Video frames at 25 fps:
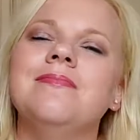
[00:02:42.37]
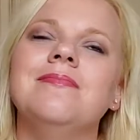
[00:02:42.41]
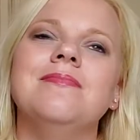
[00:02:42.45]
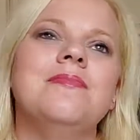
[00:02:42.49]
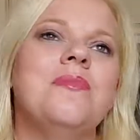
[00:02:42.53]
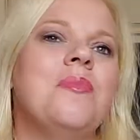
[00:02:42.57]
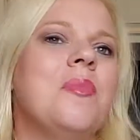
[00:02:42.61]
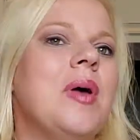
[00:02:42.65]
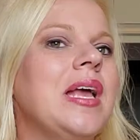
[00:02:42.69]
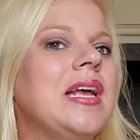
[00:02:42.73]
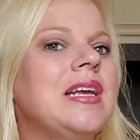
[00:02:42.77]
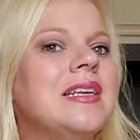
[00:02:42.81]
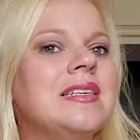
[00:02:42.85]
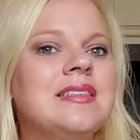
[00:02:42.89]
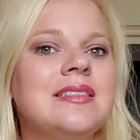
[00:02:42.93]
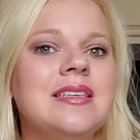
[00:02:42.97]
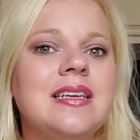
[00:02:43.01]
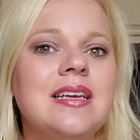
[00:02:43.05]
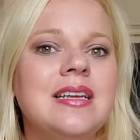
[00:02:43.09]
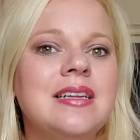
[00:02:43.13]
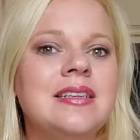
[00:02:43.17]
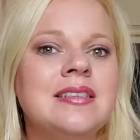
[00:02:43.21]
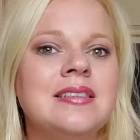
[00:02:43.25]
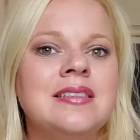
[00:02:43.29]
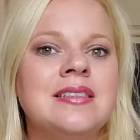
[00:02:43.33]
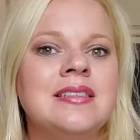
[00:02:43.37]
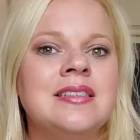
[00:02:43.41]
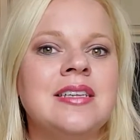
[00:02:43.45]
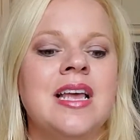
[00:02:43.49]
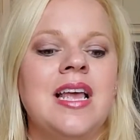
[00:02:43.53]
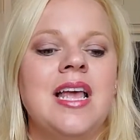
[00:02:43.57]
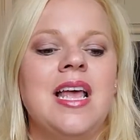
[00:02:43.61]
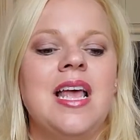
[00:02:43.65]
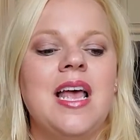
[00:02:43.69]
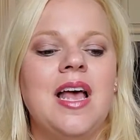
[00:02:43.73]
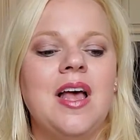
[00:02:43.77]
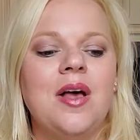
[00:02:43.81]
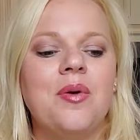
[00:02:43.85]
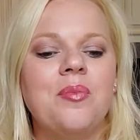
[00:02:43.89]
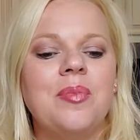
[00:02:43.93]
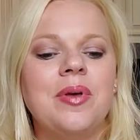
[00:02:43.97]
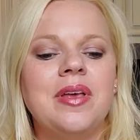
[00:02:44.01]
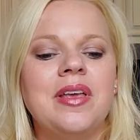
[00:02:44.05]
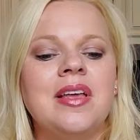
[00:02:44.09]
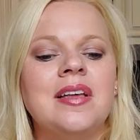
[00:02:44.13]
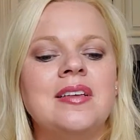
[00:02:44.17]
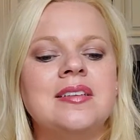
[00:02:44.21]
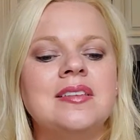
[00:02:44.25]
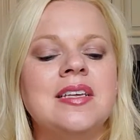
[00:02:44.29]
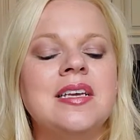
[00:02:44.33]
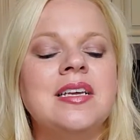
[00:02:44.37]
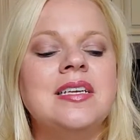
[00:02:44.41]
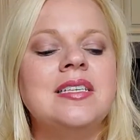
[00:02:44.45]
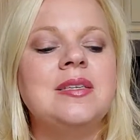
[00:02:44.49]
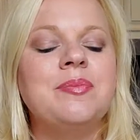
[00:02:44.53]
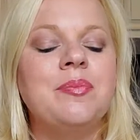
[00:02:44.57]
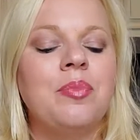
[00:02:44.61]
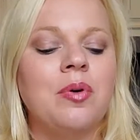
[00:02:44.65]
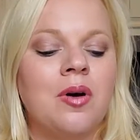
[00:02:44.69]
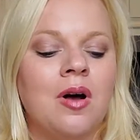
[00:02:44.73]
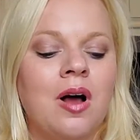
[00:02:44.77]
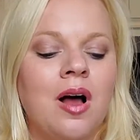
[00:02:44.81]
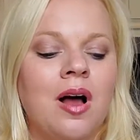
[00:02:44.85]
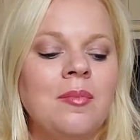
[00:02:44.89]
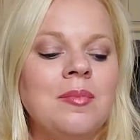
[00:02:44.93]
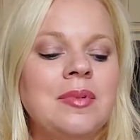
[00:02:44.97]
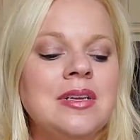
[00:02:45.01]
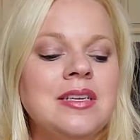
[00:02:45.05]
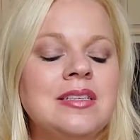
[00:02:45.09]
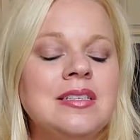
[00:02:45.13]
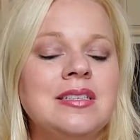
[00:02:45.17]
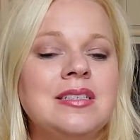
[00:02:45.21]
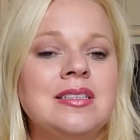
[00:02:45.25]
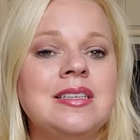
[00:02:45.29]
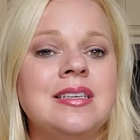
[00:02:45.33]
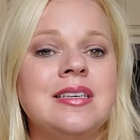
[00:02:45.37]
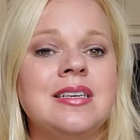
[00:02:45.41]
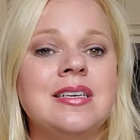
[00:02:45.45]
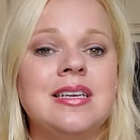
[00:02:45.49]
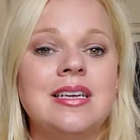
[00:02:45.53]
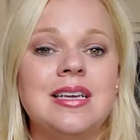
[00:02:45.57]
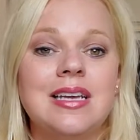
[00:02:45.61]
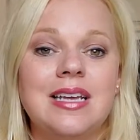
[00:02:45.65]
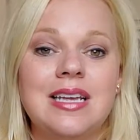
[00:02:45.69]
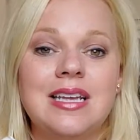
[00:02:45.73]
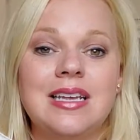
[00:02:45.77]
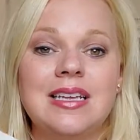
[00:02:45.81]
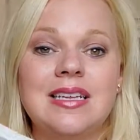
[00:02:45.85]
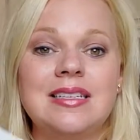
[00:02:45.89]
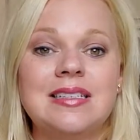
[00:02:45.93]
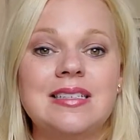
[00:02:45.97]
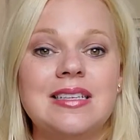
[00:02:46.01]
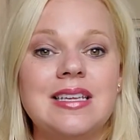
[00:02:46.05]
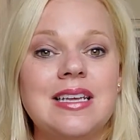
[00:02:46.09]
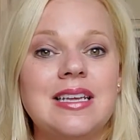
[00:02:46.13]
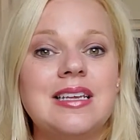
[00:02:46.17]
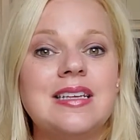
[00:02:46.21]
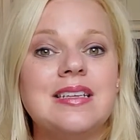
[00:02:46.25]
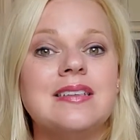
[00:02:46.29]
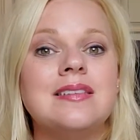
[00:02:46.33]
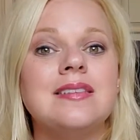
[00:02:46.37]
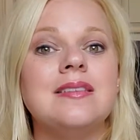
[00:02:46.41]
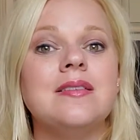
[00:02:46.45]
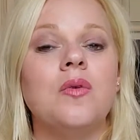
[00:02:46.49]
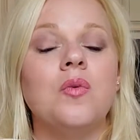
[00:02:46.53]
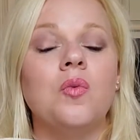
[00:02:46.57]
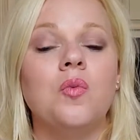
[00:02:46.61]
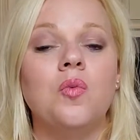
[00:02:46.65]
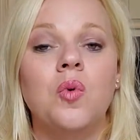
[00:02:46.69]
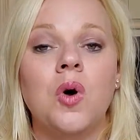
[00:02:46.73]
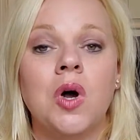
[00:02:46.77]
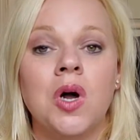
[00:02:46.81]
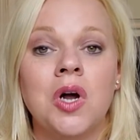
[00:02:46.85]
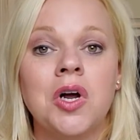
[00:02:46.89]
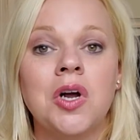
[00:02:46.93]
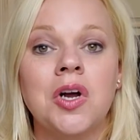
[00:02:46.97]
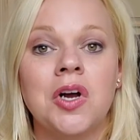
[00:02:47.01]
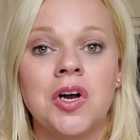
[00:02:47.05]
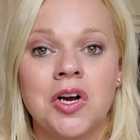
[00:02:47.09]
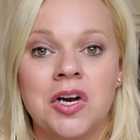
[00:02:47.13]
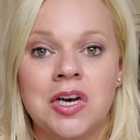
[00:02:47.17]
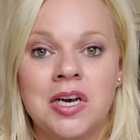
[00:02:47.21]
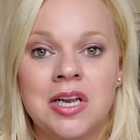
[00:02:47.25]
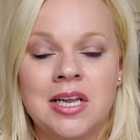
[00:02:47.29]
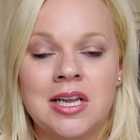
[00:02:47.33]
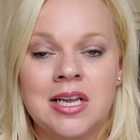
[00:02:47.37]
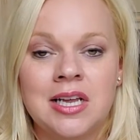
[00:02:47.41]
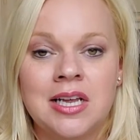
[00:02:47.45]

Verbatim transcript: makes sense because his promise is his word.